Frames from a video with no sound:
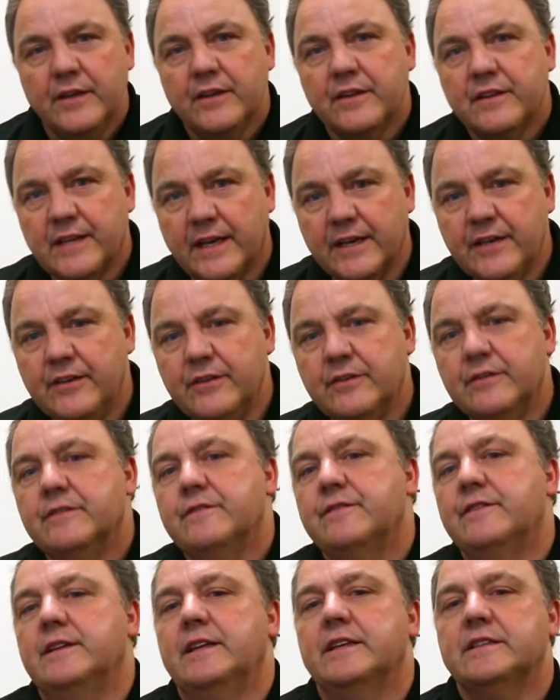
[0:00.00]
Thank you
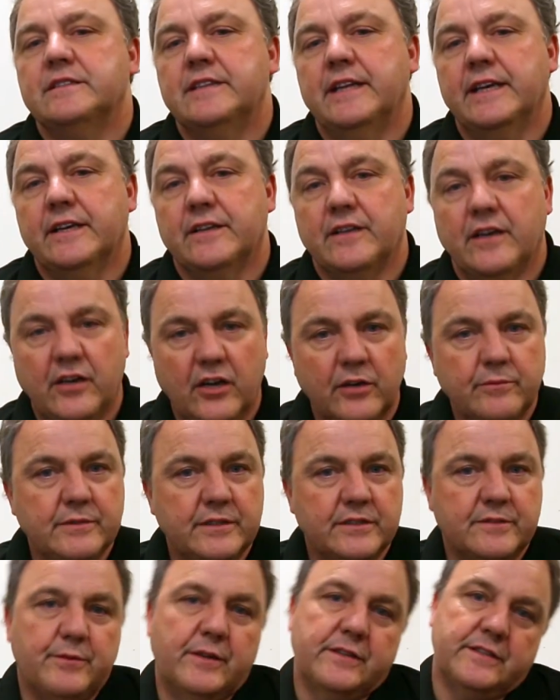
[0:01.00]
for listening, and I hope
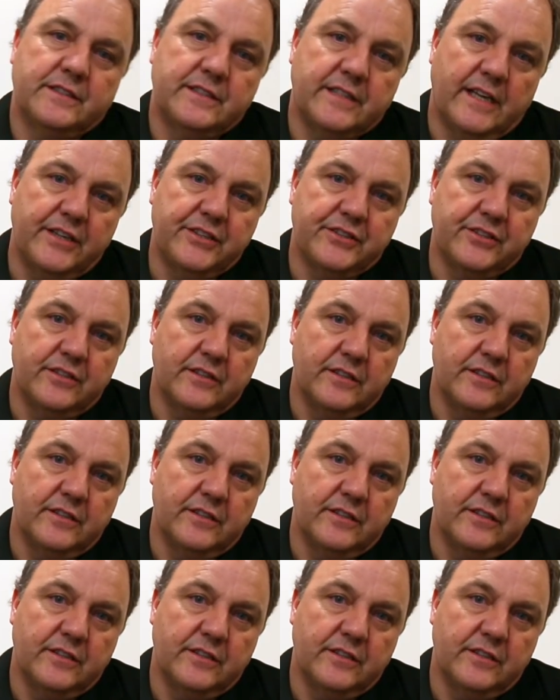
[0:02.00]
this presentation